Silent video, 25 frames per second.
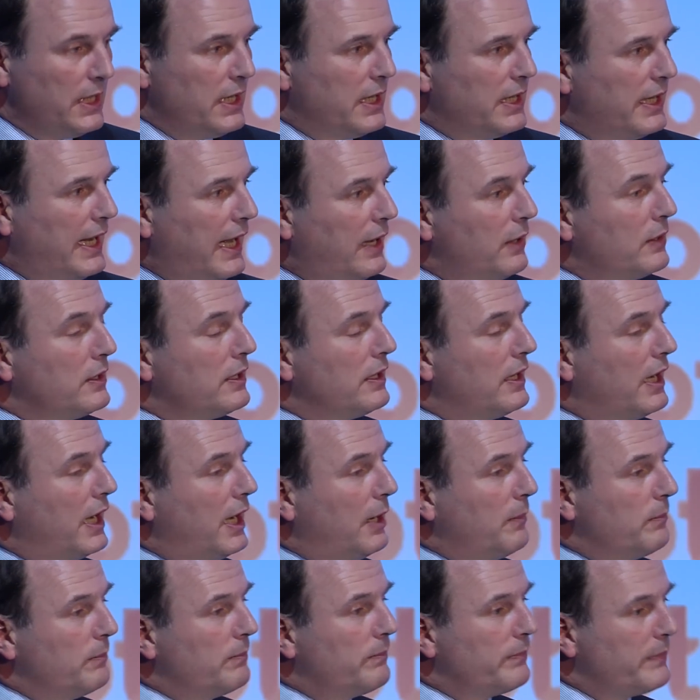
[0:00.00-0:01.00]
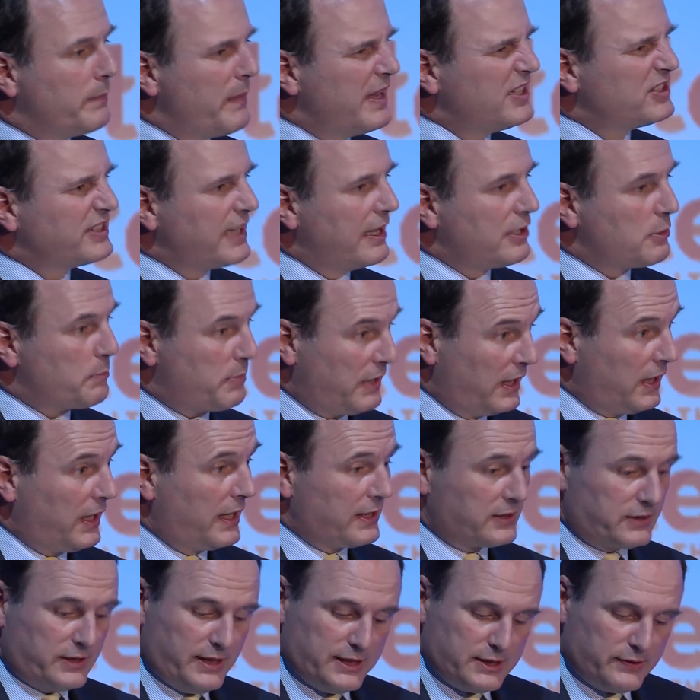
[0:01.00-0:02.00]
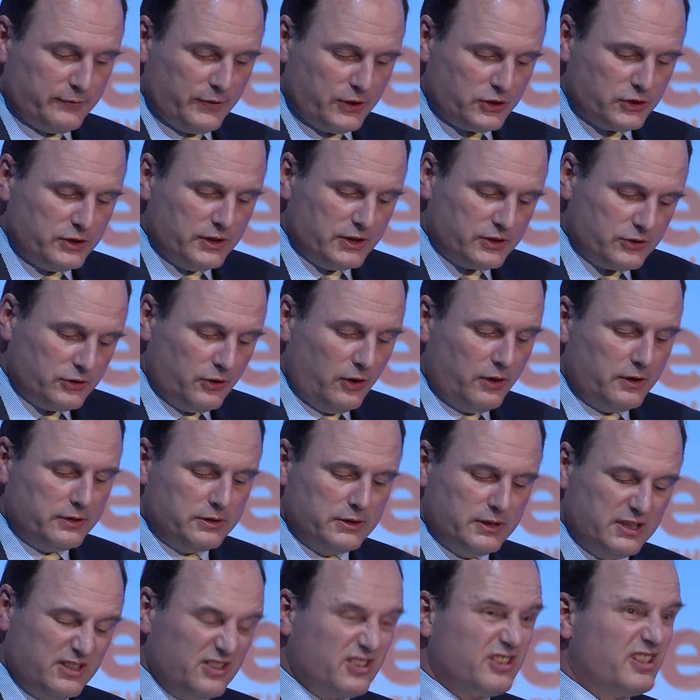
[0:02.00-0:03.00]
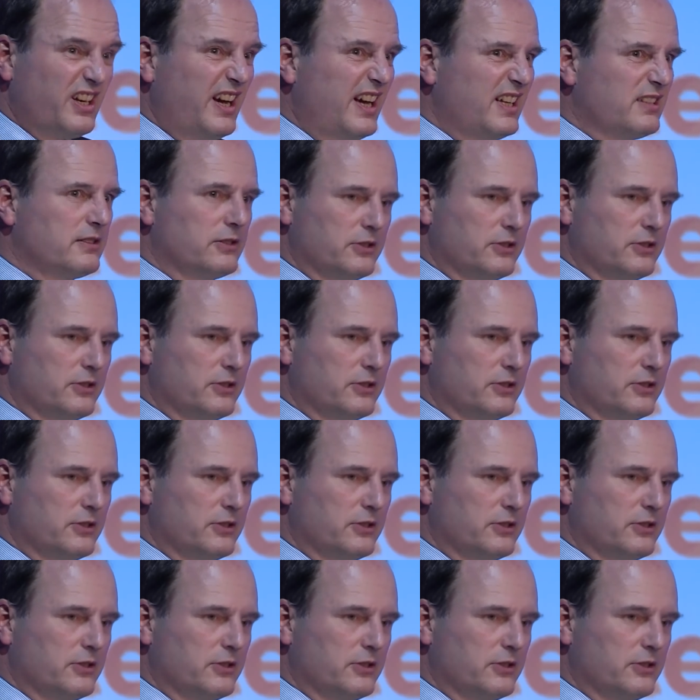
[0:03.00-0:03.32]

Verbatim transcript: Now, um, may sound a bit like science fiction. It's not. It is science.